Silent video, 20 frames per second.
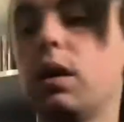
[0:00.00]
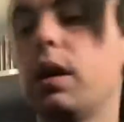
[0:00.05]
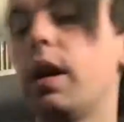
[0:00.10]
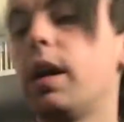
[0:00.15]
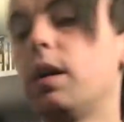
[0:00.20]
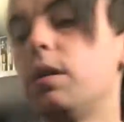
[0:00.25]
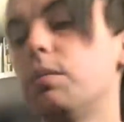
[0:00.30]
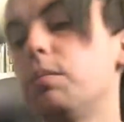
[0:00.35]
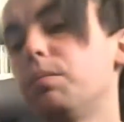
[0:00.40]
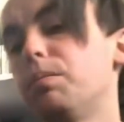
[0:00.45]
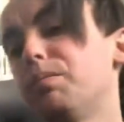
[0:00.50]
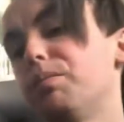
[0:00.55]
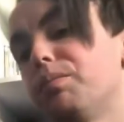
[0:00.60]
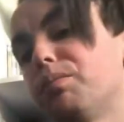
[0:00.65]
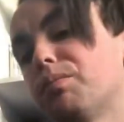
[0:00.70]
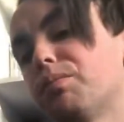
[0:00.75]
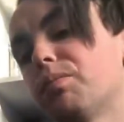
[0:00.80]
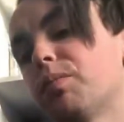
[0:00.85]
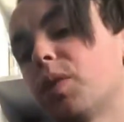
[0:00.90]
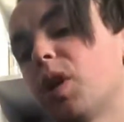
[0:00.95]

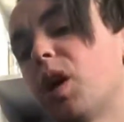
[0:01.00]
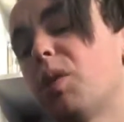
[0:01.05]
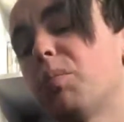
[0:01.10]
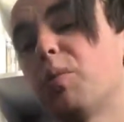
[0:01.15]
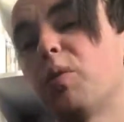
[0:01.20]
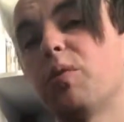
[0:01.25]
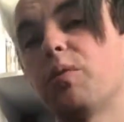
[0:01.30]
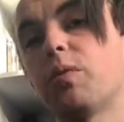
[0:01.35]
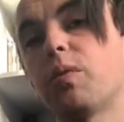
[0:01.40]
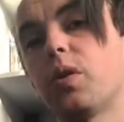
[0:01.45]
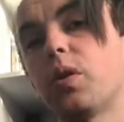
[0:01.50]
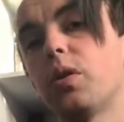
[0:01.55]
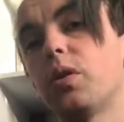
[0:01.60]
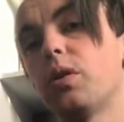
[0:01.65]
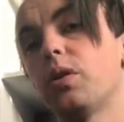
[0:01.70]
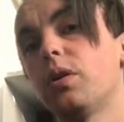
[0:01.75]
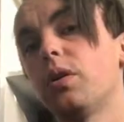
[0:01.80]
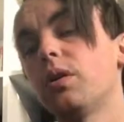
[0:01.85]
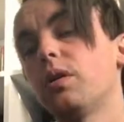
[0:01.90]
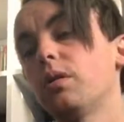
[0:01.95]
I
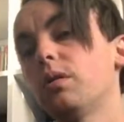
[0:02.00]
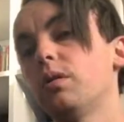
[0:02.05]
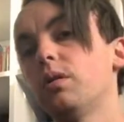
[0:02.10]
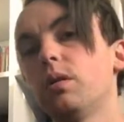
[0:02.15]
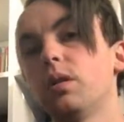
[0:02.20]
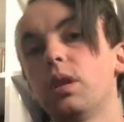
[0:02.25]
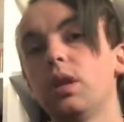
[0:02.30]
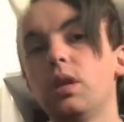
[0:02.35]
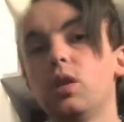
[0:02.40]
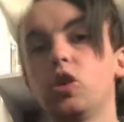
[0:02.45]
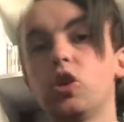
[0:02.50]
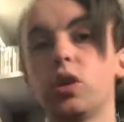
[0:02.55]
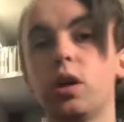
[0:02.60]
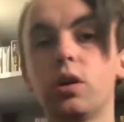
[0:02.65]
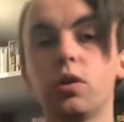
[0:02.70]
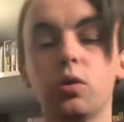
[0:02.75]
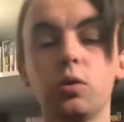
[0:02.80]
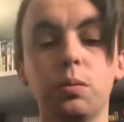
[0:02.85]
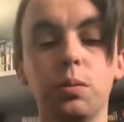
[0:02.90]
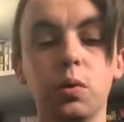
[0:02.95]
prefer the
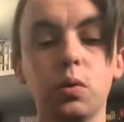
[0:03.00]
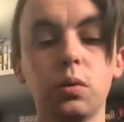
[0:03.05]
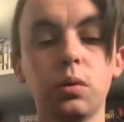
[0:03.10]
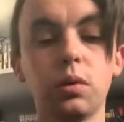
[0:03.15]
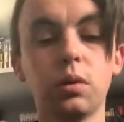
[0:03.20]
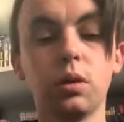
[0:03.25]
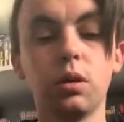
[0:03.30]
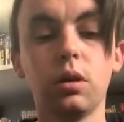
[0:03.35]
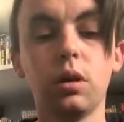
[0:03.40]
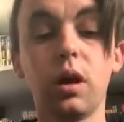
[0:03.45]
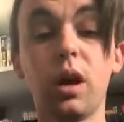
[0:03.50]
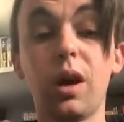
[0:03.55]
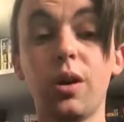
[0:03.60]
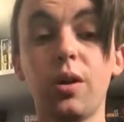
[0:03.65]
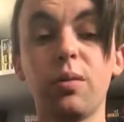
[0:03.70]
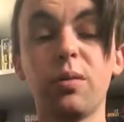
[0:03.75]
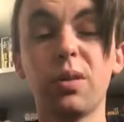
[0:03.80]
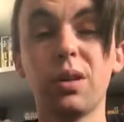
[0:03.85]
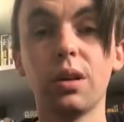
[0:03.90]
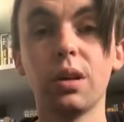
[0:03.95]
Jungle Book
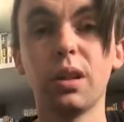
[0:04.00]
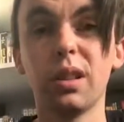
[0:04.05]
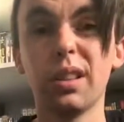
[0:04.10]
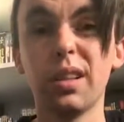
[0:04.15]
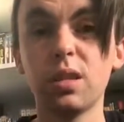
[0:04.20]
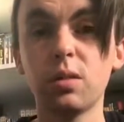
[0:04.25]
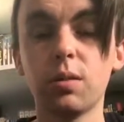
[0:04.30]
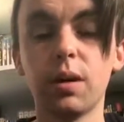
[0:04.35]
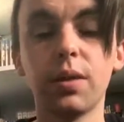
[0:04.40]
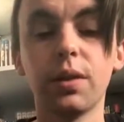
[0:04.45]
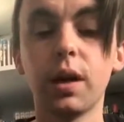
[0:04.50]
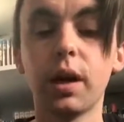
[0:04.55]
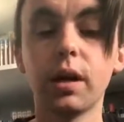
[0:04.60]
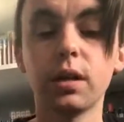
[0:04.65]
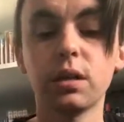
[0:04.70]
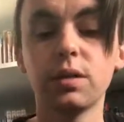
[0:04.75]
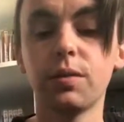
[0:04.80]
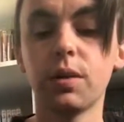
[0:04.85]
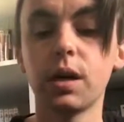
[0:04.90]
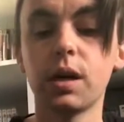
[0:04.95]
over this one though,
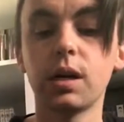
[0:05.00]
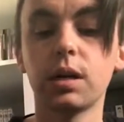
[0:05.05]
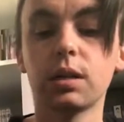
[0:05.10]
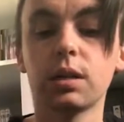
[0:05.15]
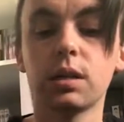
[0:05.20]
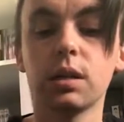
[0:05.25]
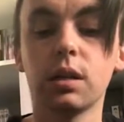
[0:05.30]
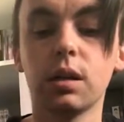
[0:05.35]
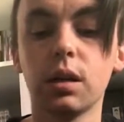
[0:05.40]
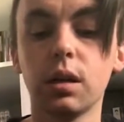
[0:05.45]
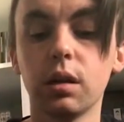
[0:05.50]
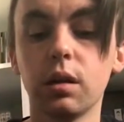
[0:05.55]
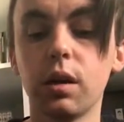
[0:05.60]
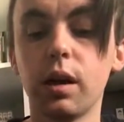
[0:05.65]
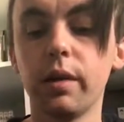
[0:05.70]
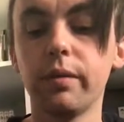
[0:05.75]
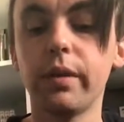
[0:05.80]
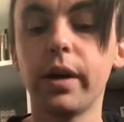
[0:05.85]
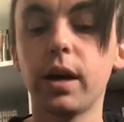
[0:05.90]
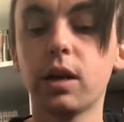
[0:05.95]
as far as the
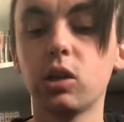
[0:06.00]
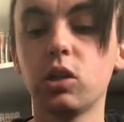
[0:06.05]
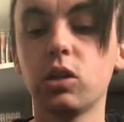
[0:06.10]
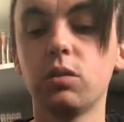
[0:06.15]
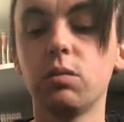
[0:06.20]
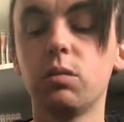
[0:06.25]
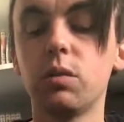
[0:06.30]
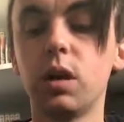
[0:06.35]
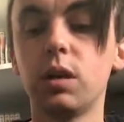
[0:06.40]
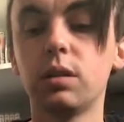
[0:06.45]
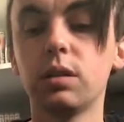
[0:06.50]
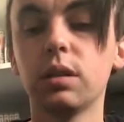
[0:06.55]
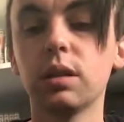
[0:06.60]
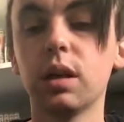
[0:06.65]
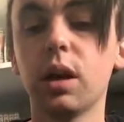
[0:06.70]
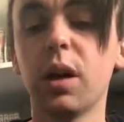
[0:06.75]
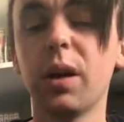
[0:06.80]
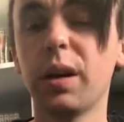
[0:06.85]
live action ones go.